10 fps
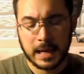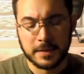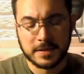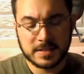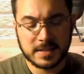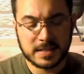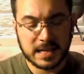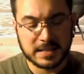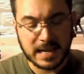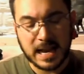This is
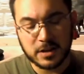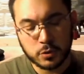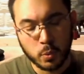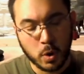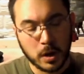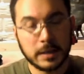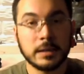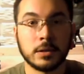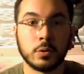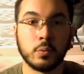a -1,
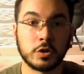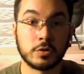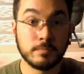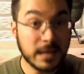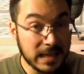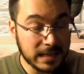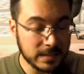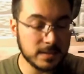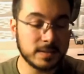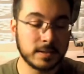which
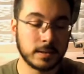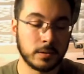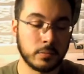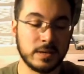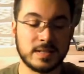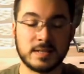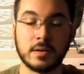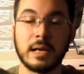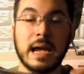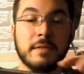means we
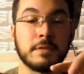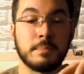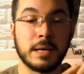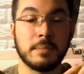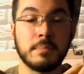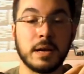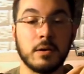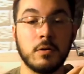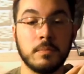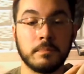still have the pin
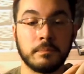barrel.